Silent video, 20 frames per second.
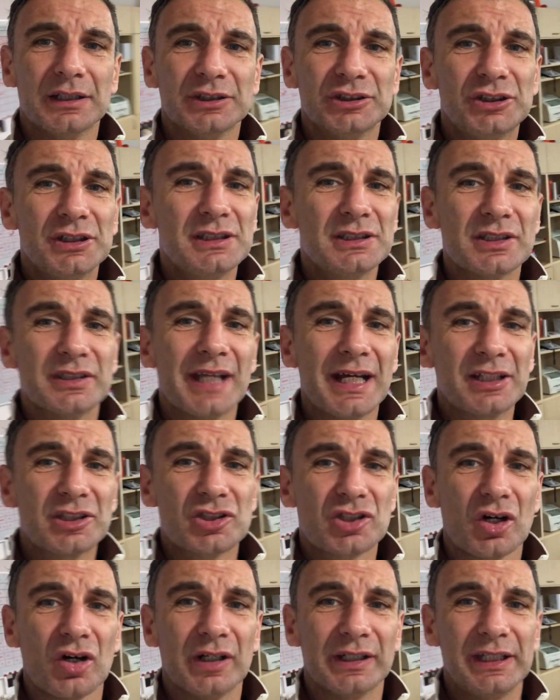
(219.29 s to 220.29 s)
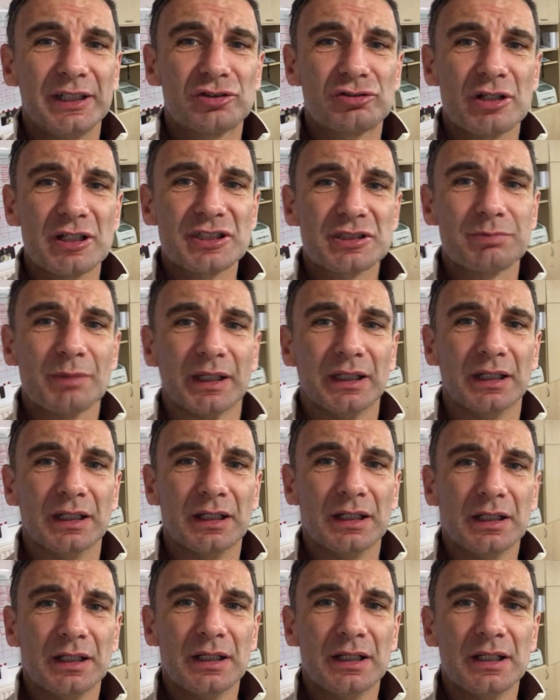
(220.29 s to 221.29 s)
She isn't that tiny, trust me.
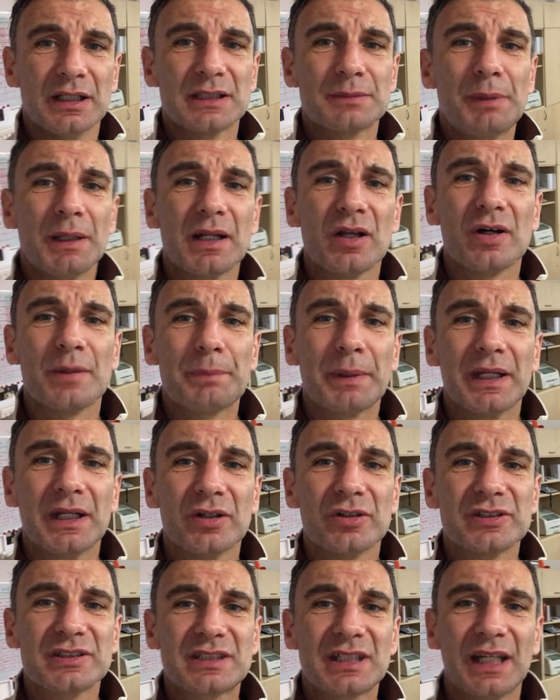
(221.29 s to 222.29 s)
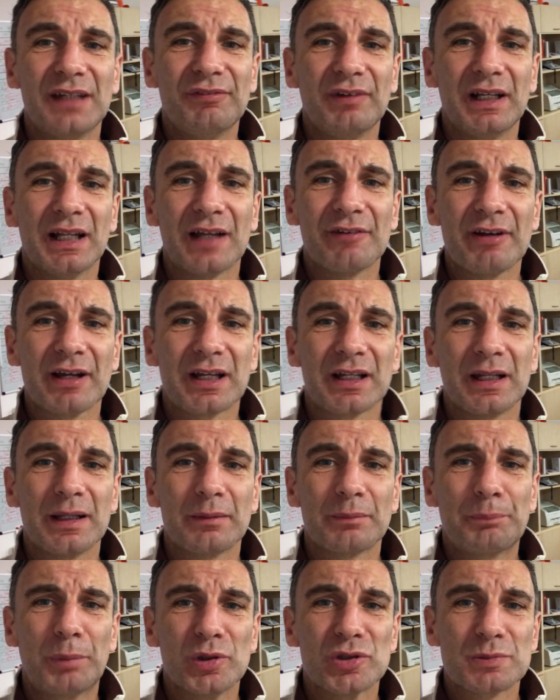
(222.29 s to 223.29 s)
It's a bit like being on TV. They reckon
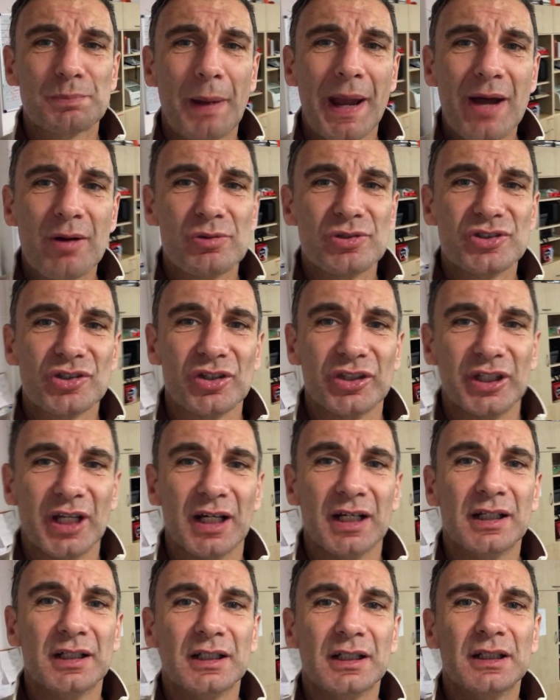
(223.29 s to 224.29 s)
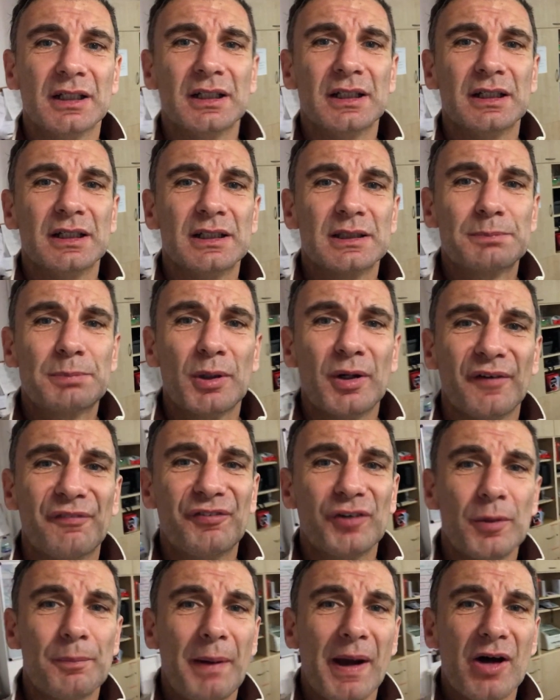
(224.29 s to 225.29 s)
it puts pounds on you. It's put a
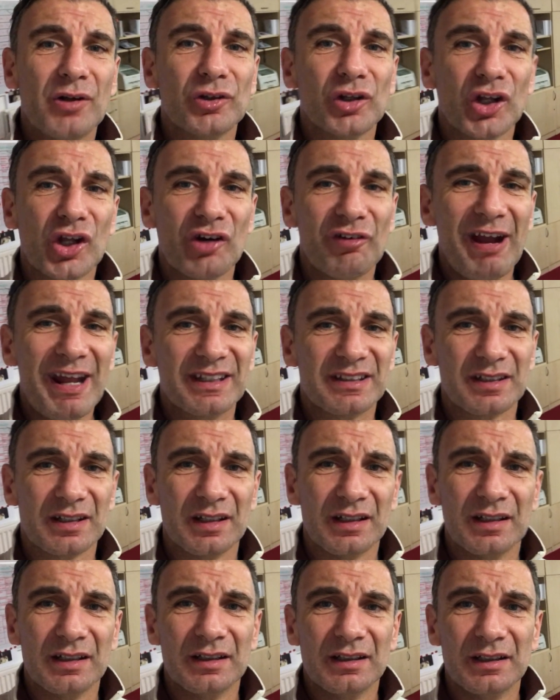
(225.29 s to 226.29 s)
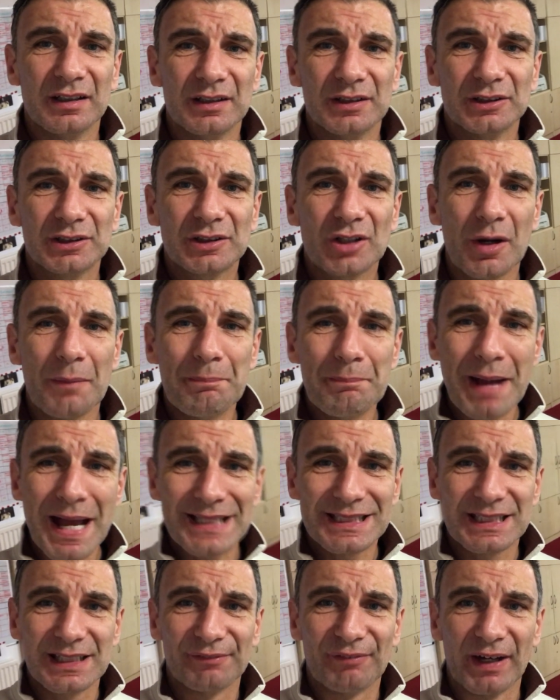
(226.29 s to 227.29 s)
few pounds on her head. She's got a
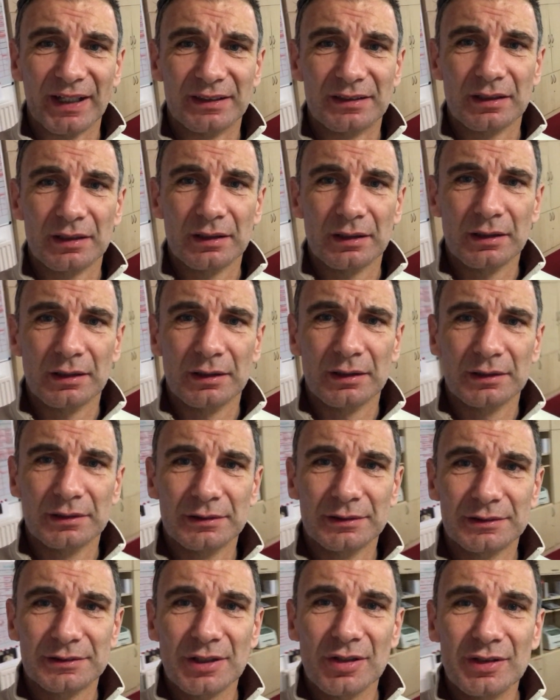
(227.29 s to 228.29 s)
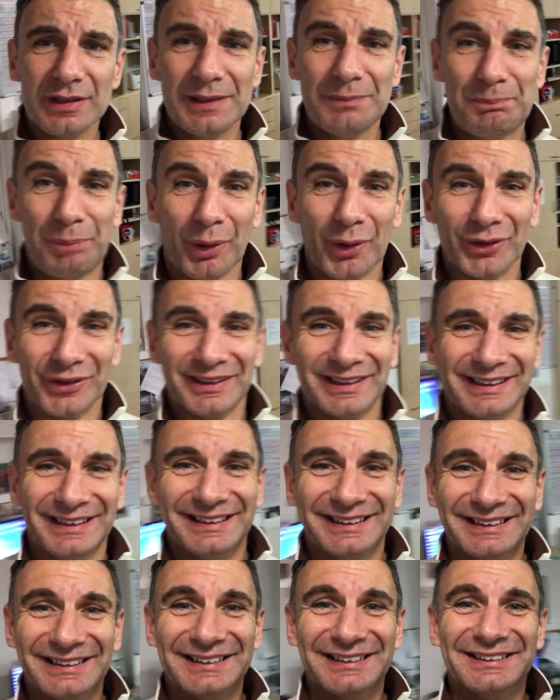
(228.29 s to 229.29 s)
massive head. Tiny body.
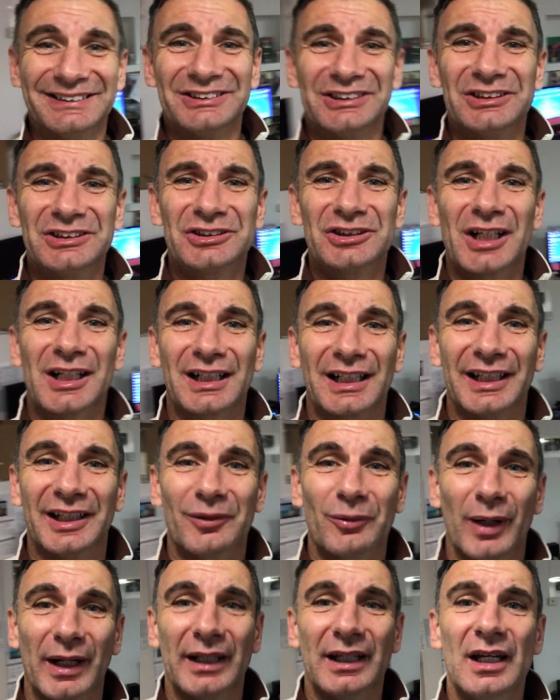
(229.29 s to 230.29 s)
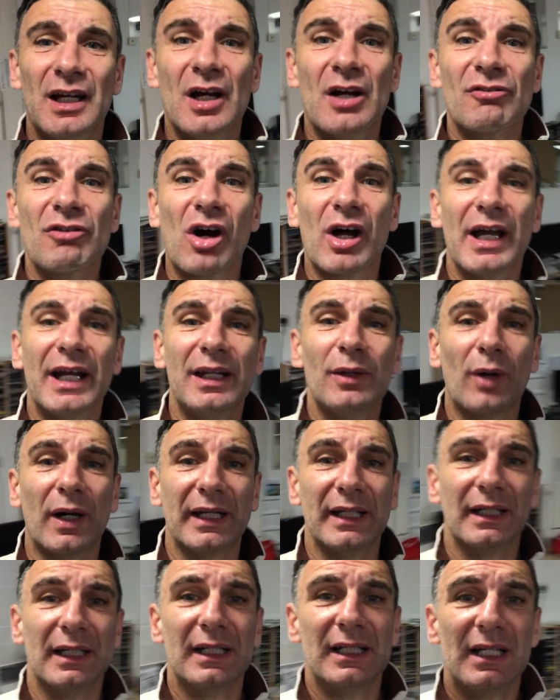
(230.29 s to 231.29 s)
She's chuckling away. Right,
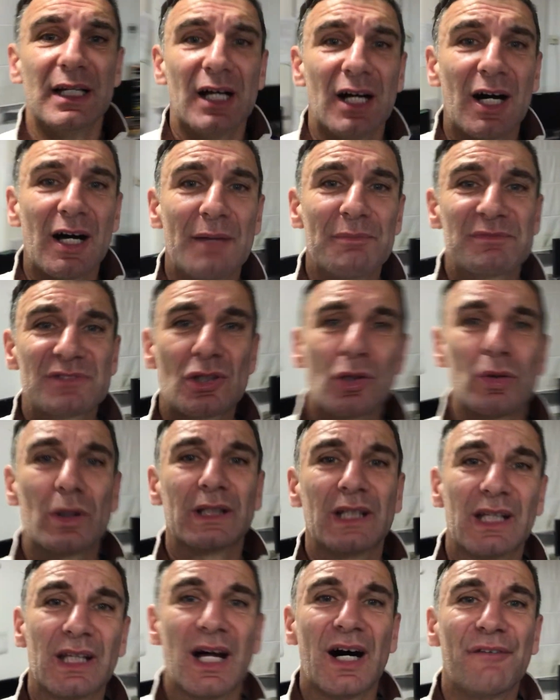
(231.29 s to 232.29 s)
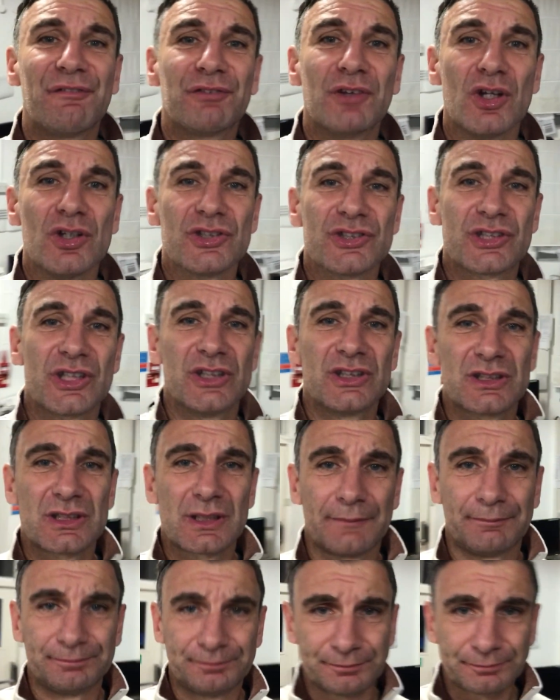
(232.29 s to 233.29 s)
anyway, I'm talking enough nonsense.